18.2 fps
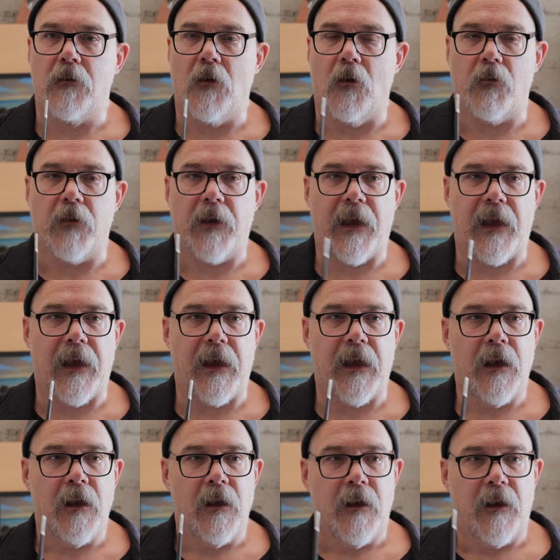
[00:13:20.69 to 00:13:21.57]

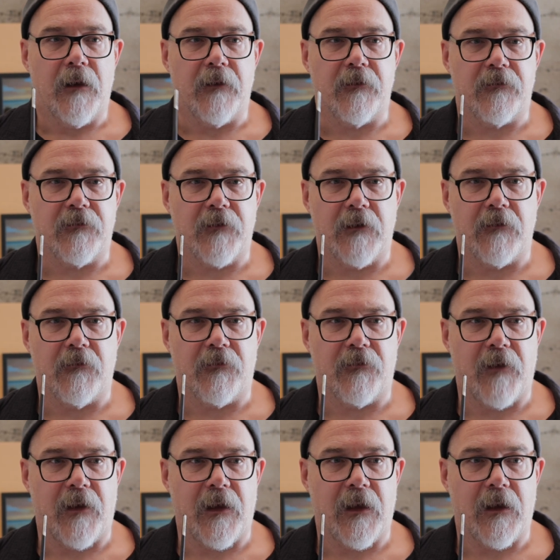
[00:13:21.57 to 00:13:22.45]
Okay, instead of
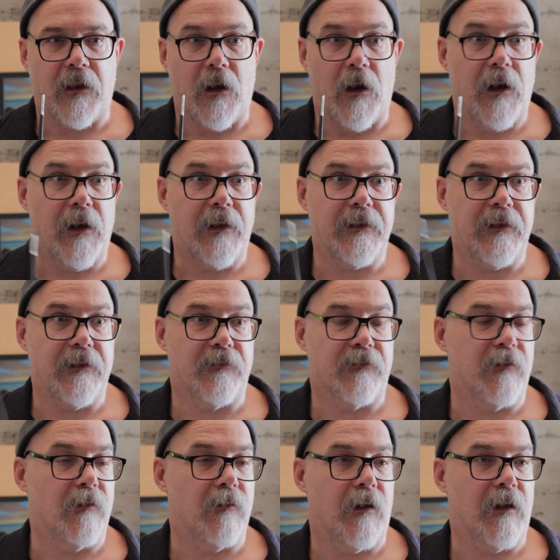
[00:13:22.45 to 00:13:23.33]
saying I need
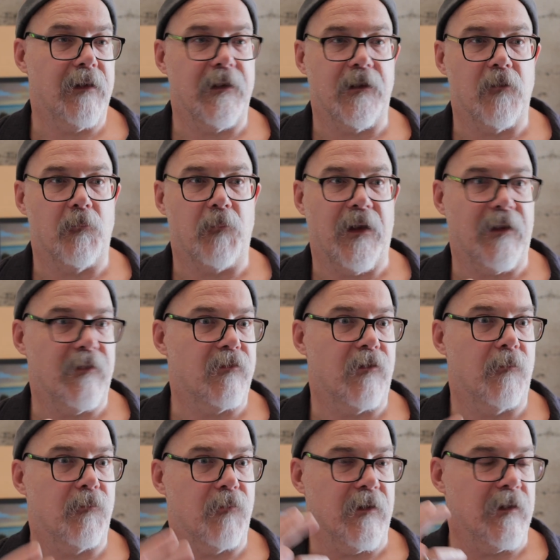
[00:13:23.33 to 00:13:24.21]
to paint
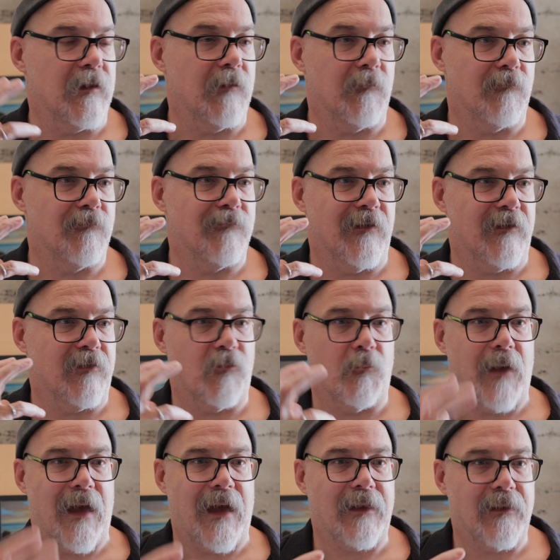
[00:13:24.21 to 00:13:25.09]
something
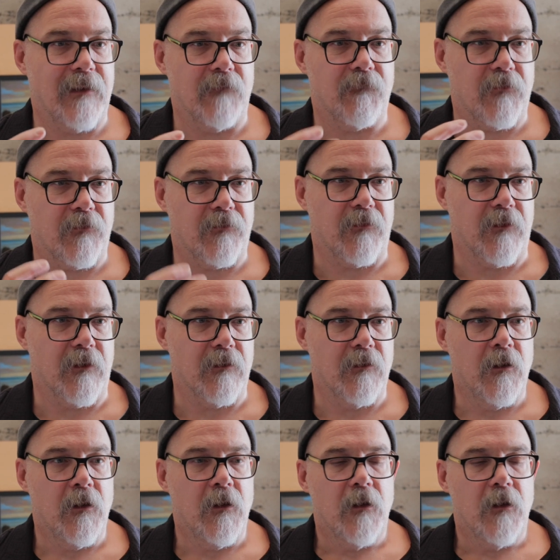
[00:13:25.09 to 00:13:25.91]
that's magnificent,